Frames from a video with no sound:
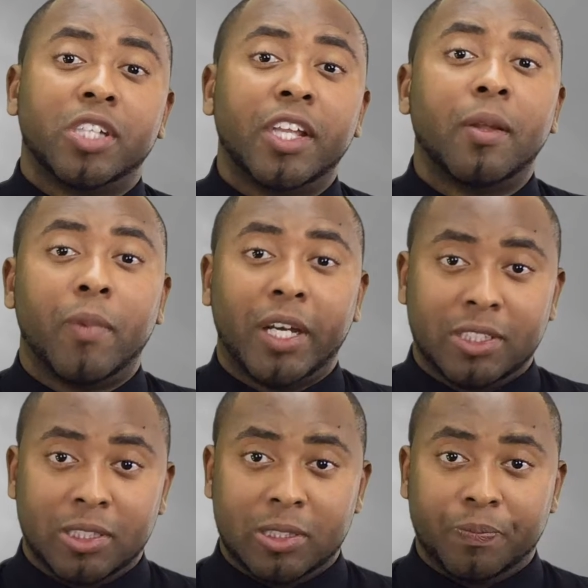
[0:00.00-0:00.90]
you send a
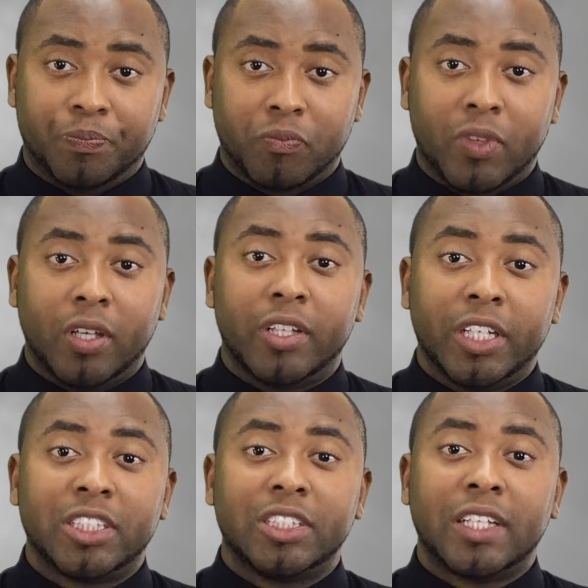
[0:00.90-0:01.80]
message,
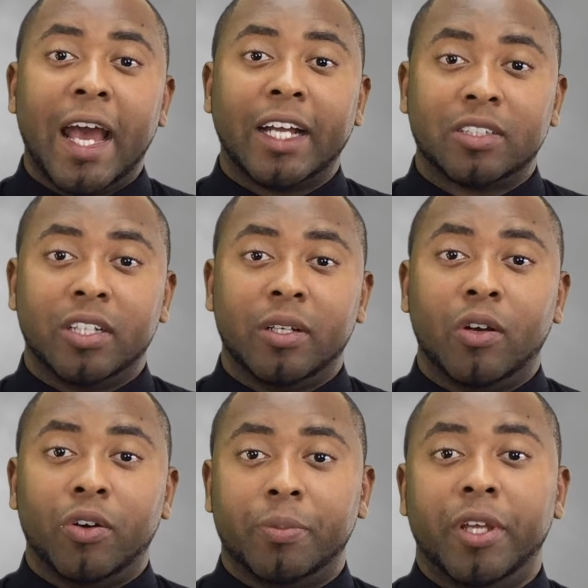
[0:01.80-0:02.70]
this is actually
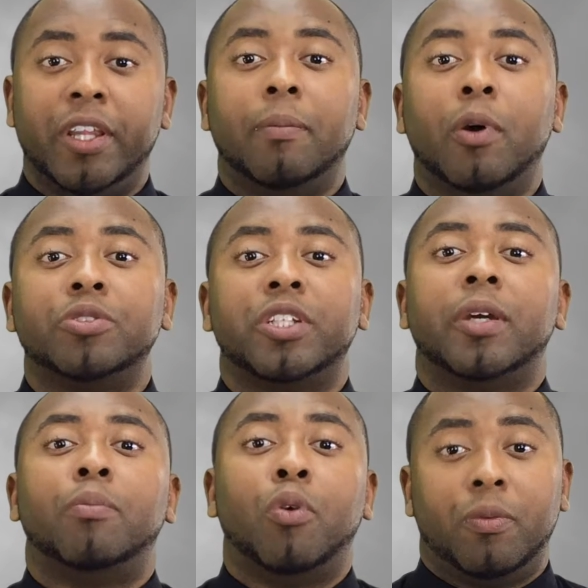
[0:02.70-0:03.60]
going to be the most
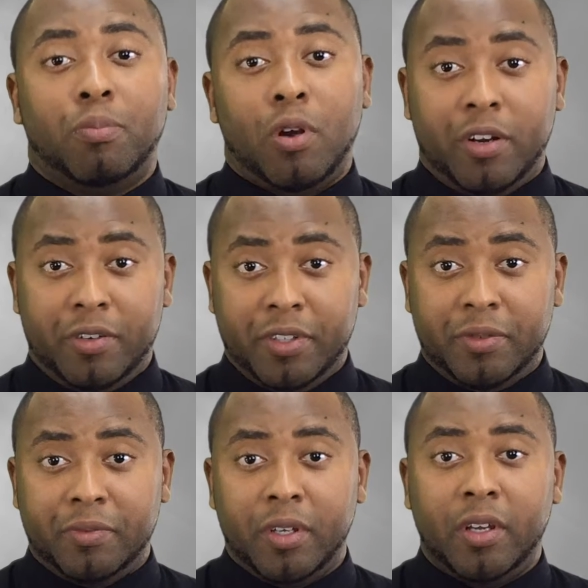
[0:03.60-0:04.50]
important part of it,
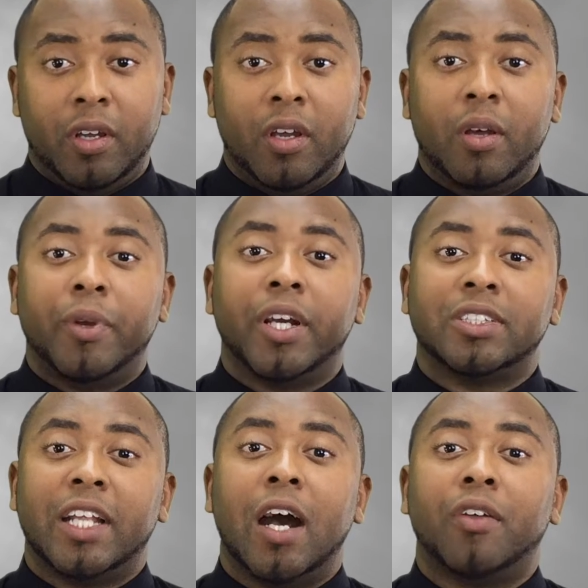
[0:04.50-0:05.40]

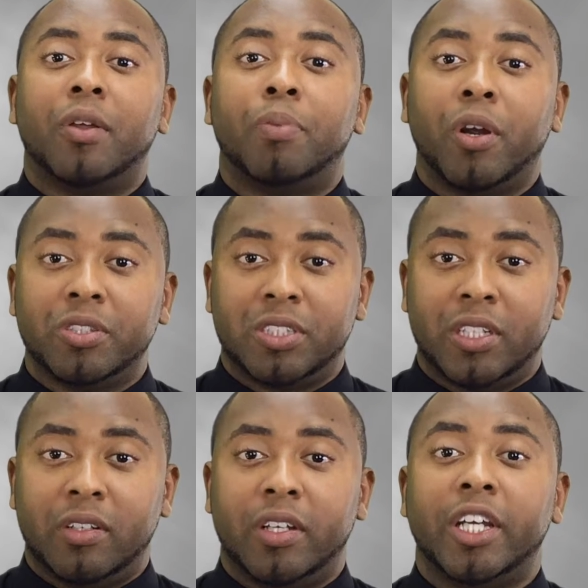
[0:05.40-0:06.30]
because now the
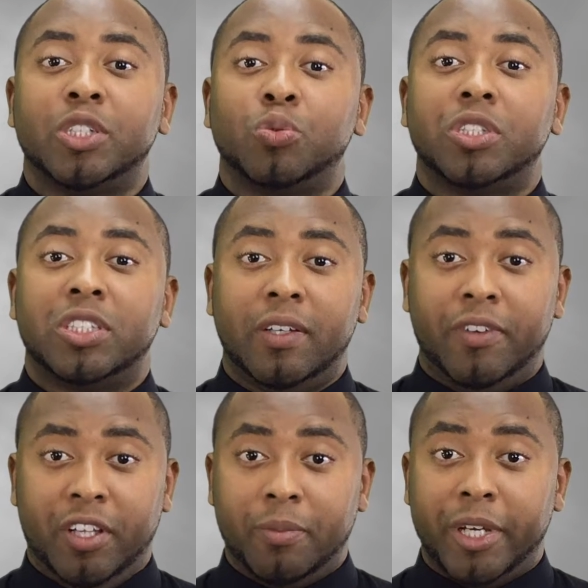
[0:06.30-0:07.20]
person is
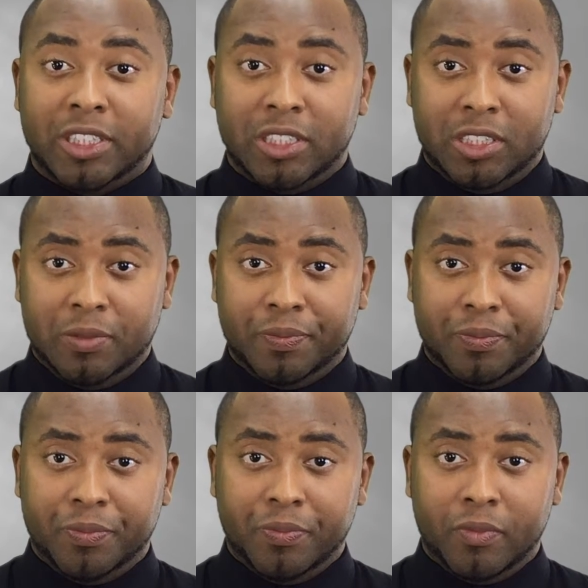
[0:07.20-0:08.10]
receiving the message.
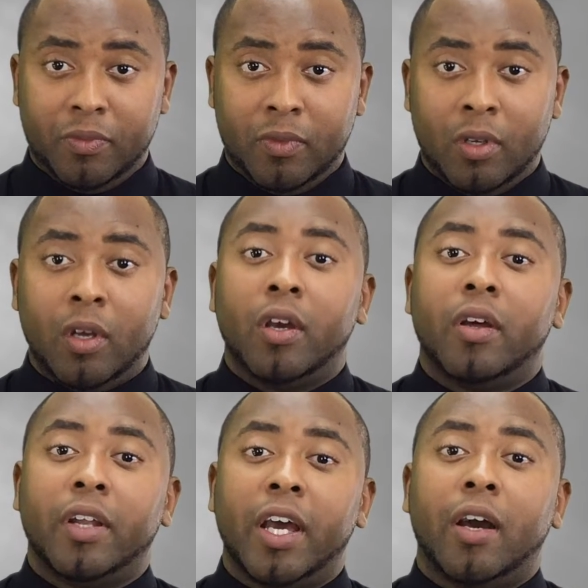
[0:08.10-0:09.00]

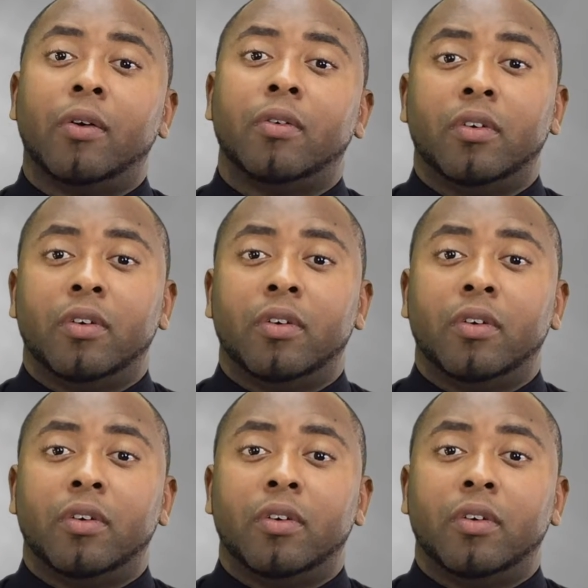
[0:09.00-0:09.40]
Now,